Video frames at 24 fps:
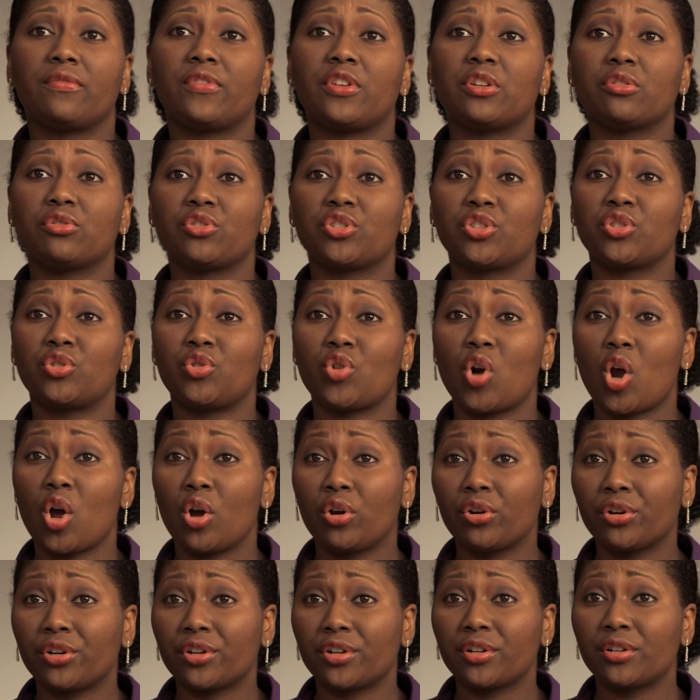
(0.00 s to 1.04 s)
feel
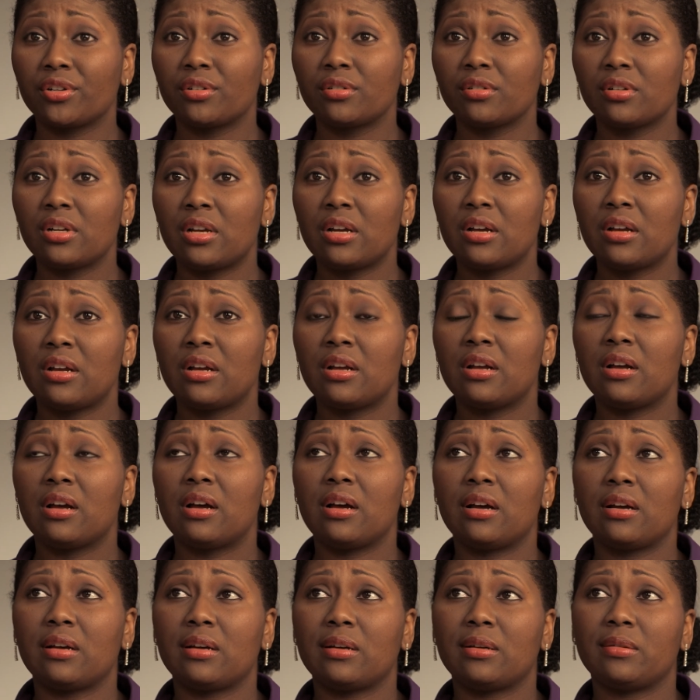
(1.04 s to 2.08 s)
stronger.
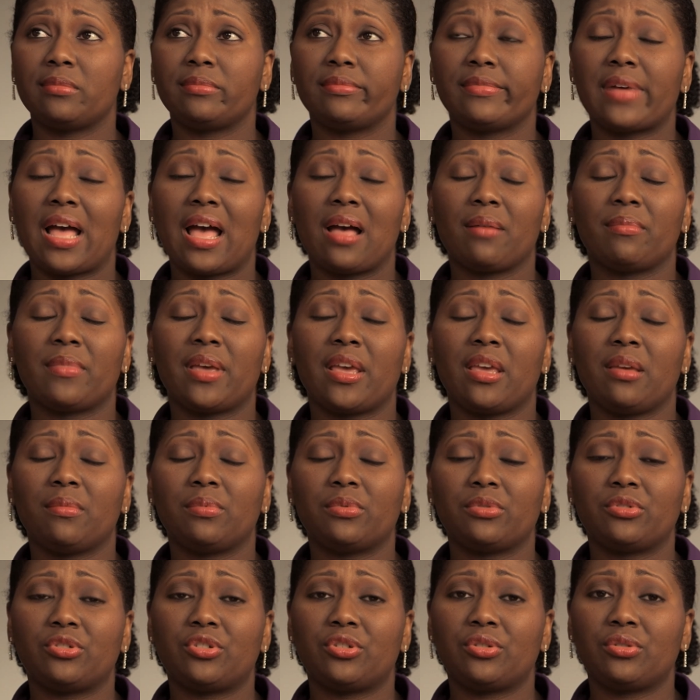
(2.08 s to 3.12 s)
I'm
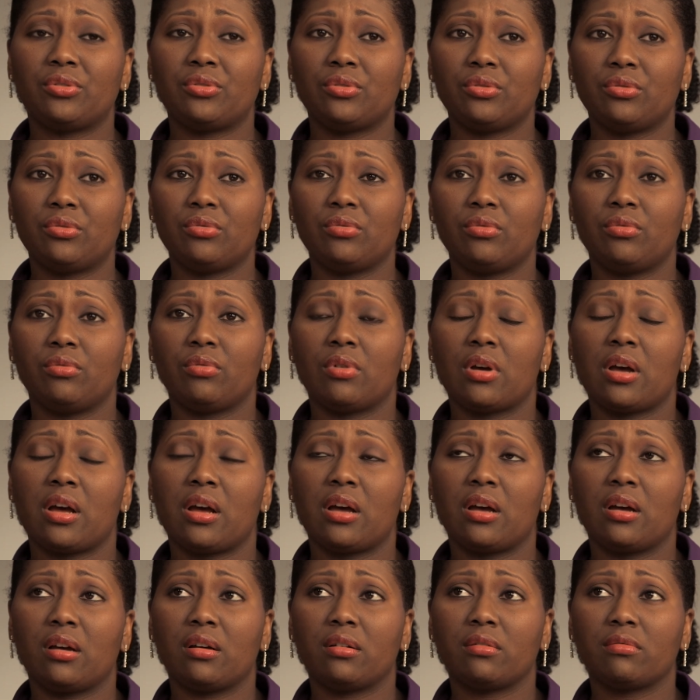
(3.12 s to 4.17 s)
able to
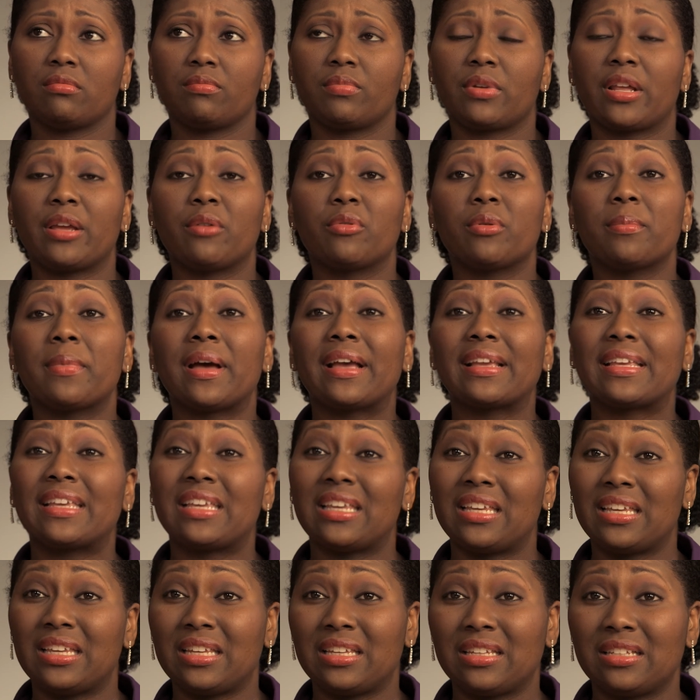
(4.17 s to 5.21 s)
play with my
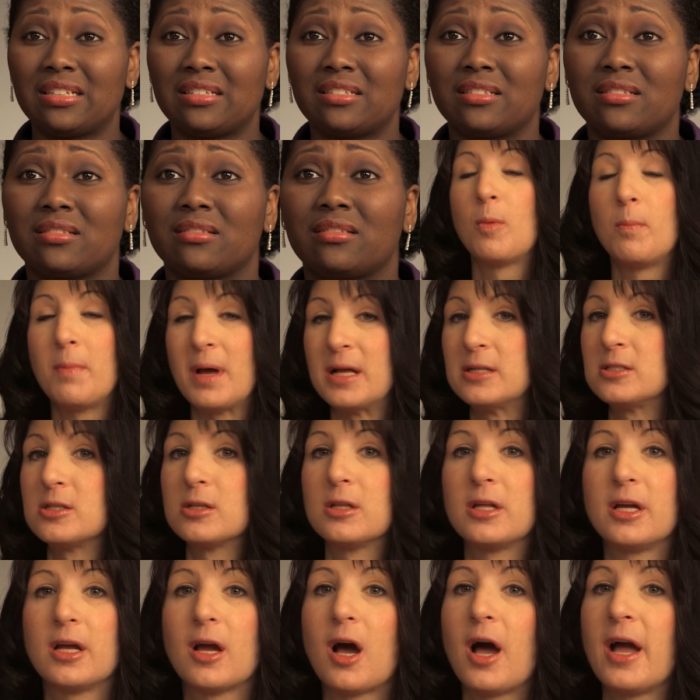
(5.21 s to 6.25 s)
kids.
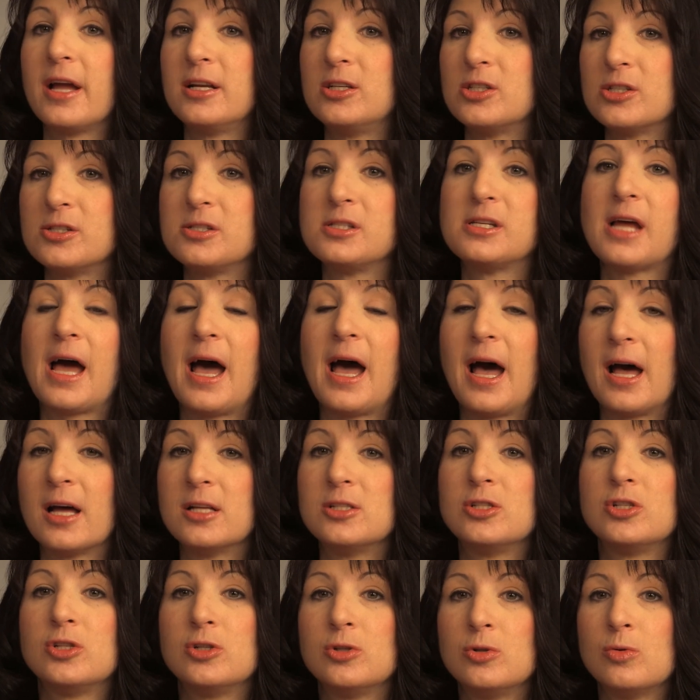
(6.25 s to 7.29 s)
Mentally, I just had
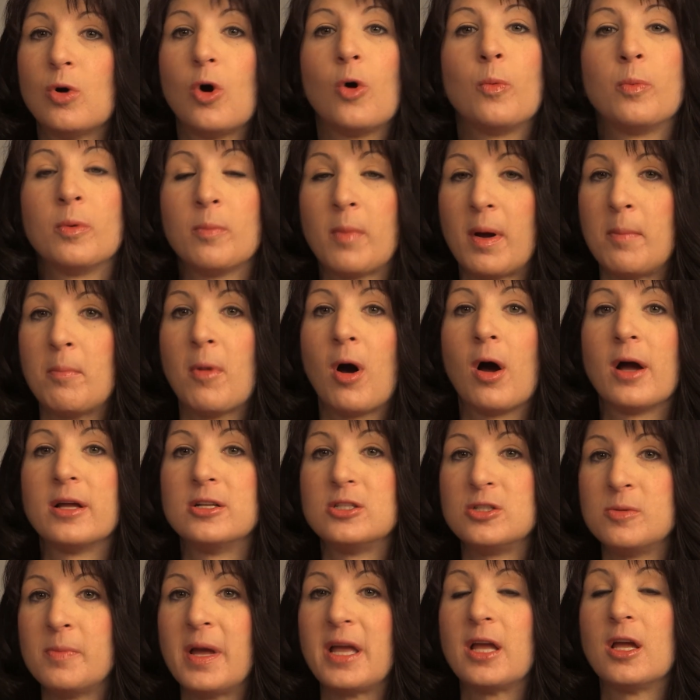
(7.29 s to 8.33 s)
to open my mind
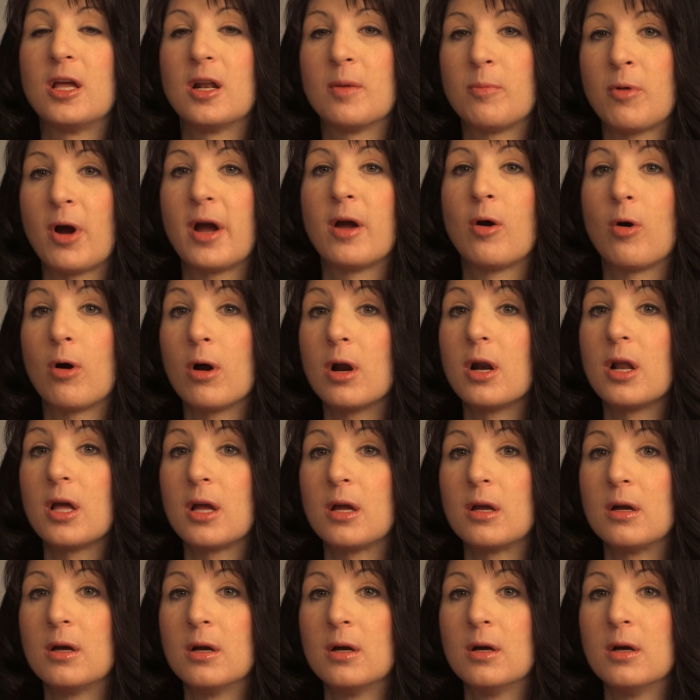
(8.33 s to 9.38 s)
to making it a priority.